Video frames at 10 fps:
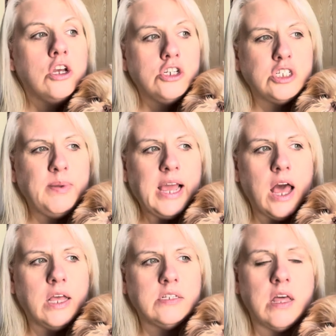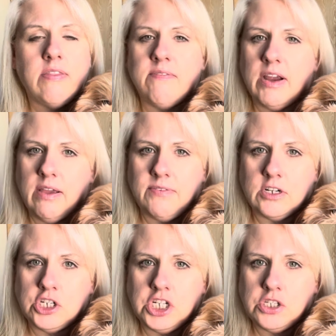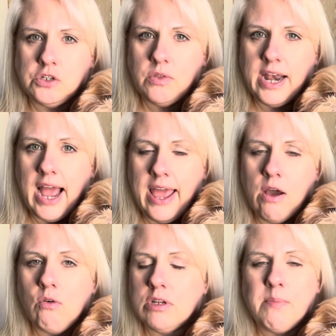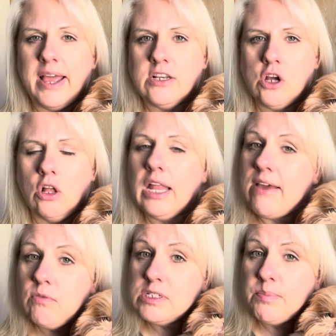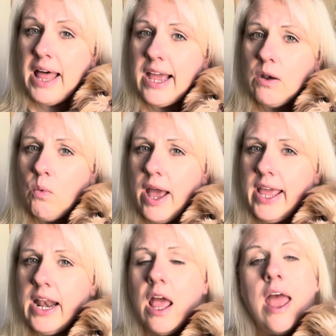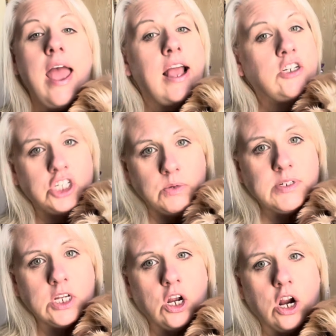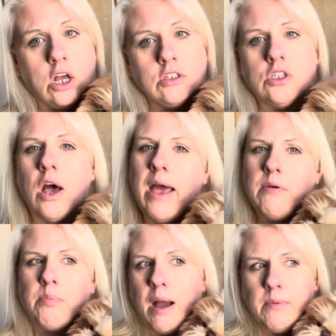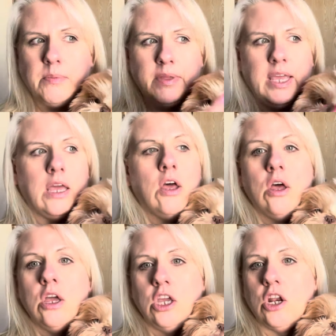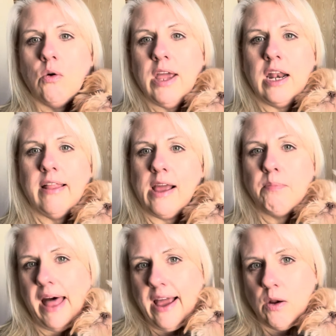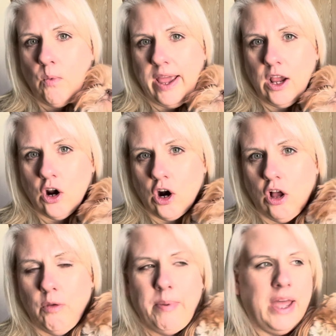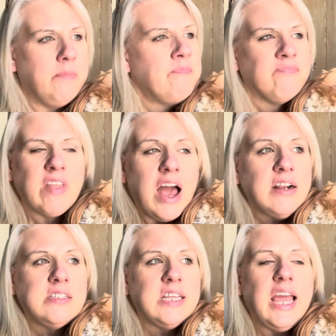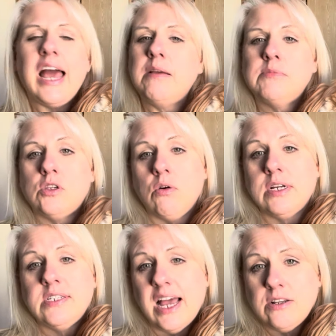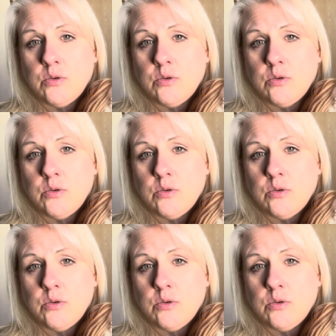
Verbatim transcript: just because the very first Shih Tzu that I owned in my adult life was black and white, and she was a girl. So I would probably, you know, get like a black and white girl, but Honestly, I am so content